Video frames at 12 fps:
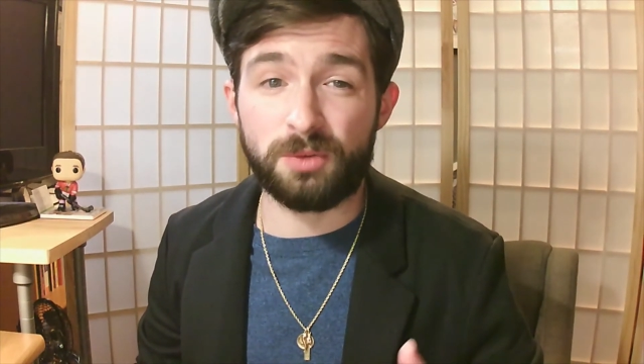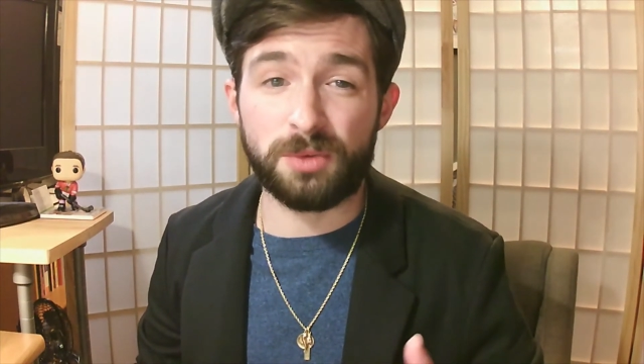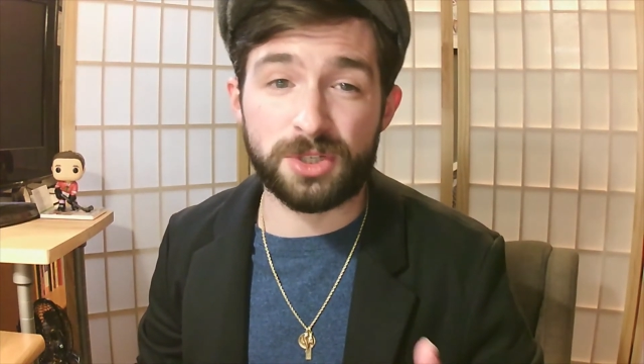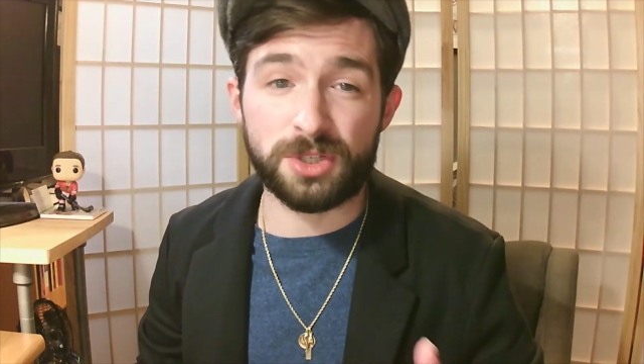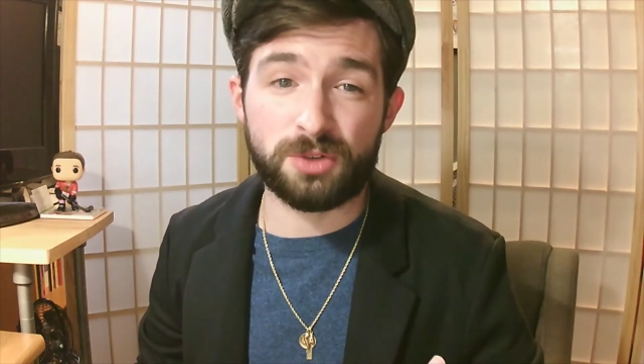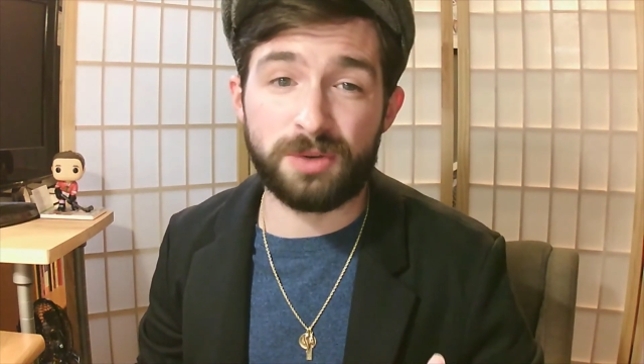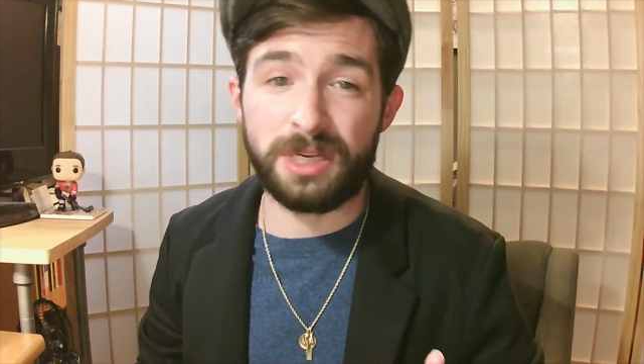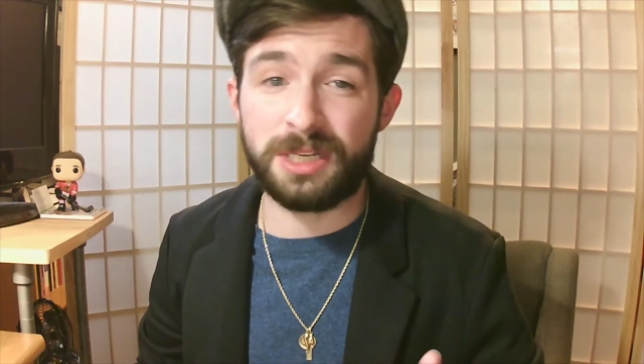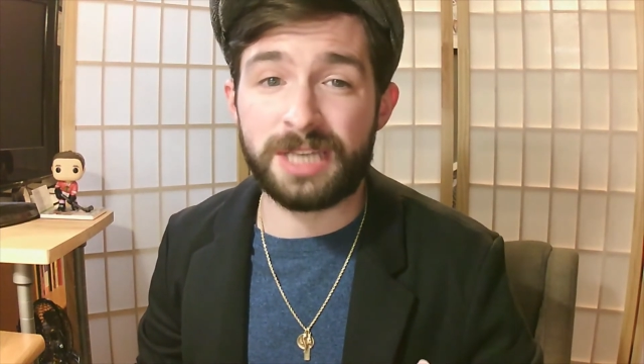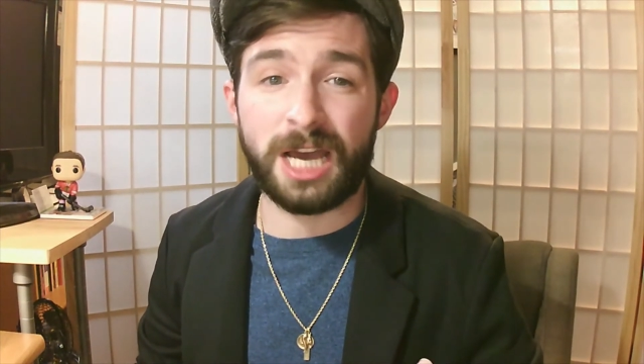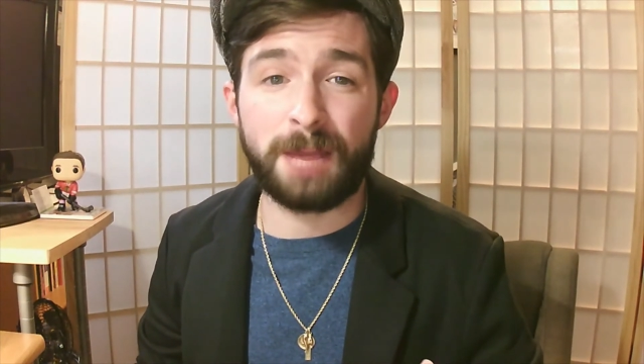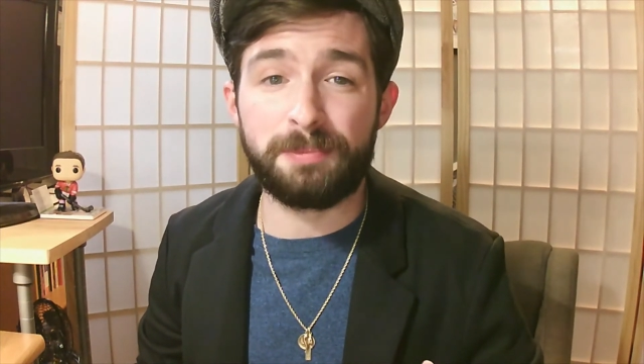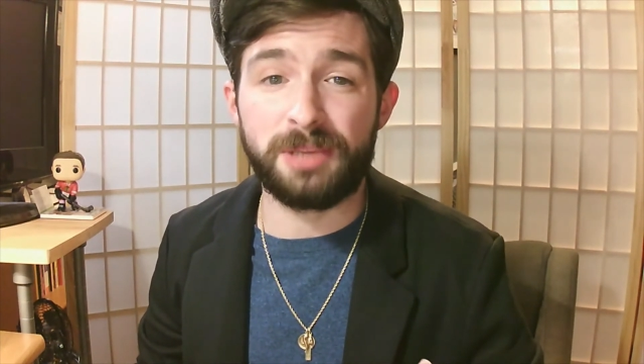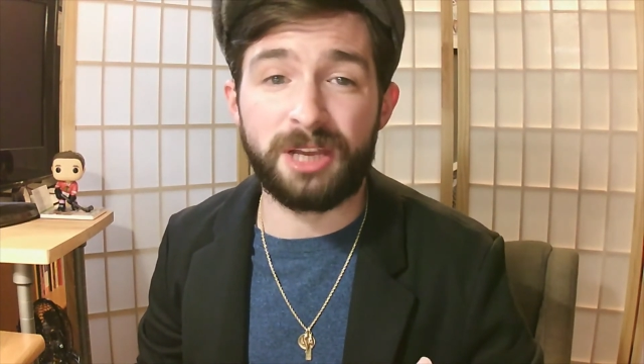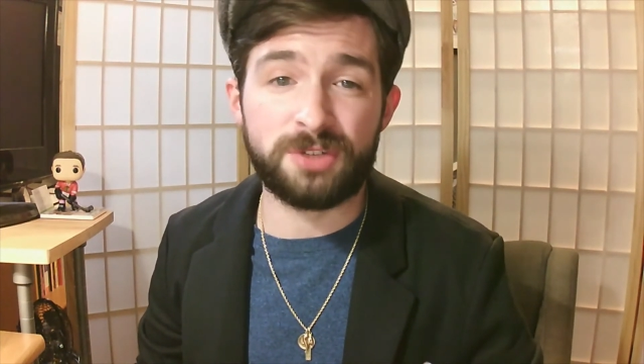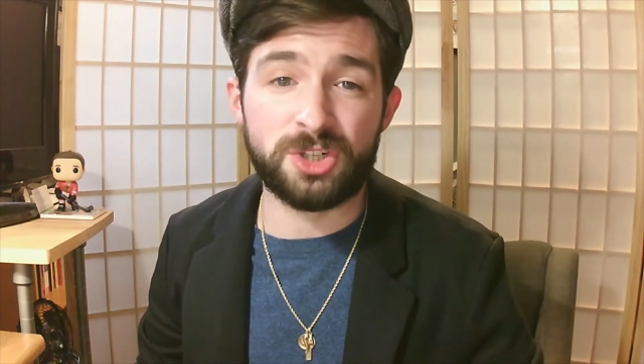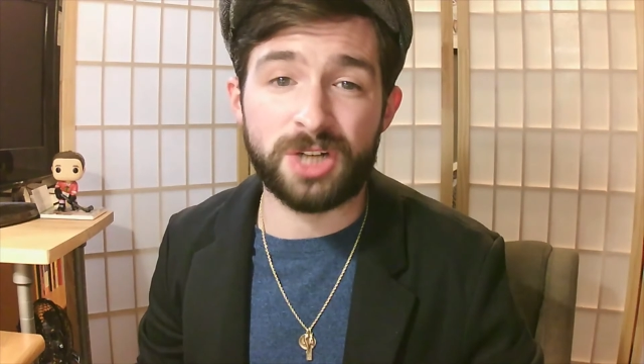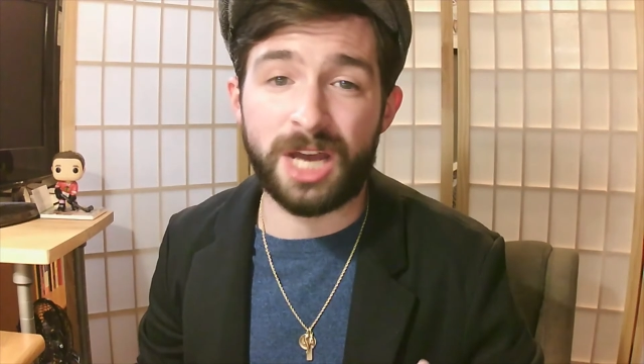with a screened top left
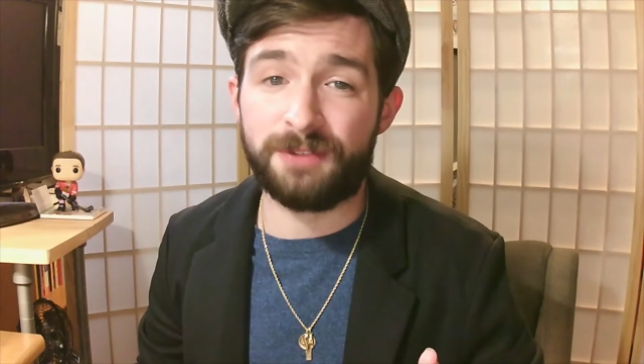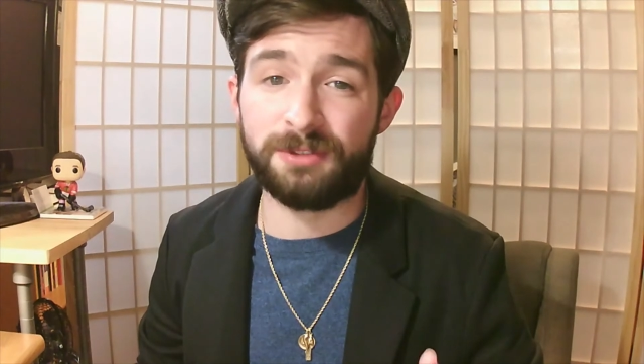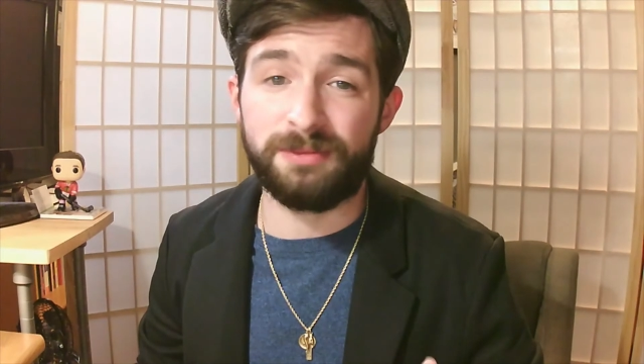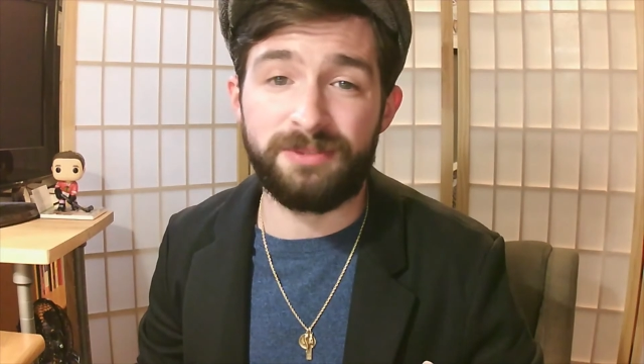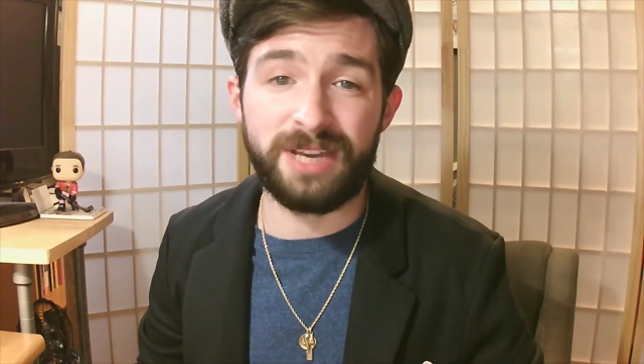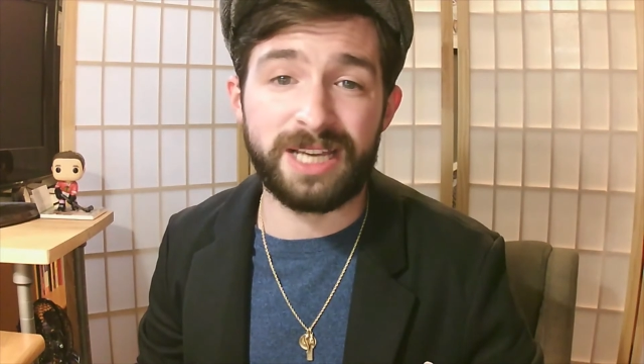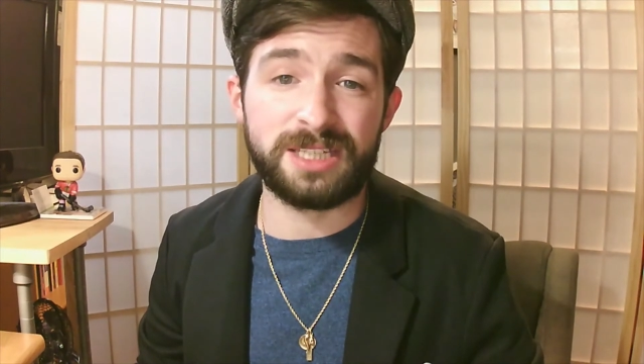shot from Vegas